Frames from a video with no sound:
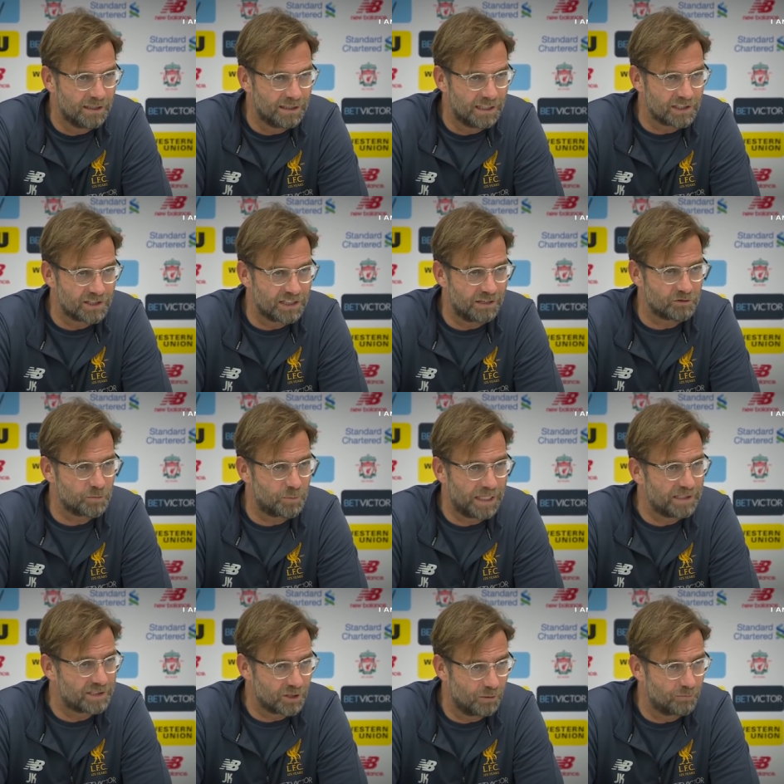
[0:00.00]
and there's enough
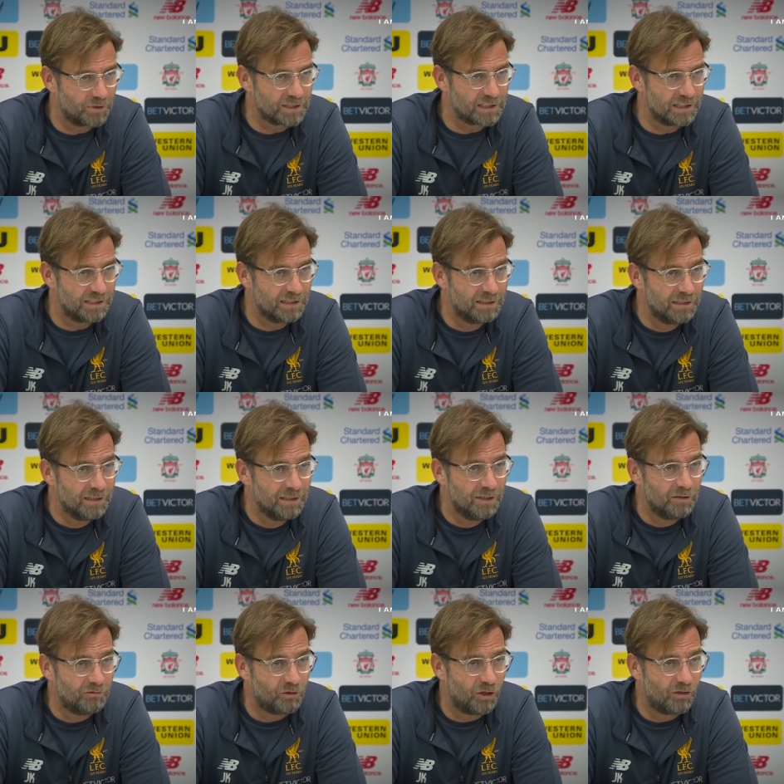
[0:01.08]
space, obviously,
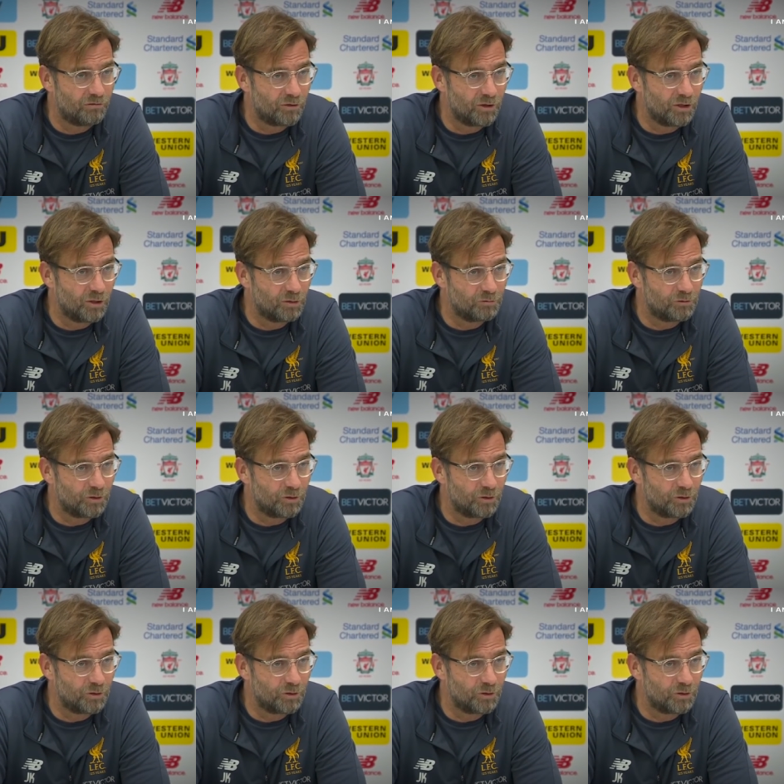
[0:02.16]
for for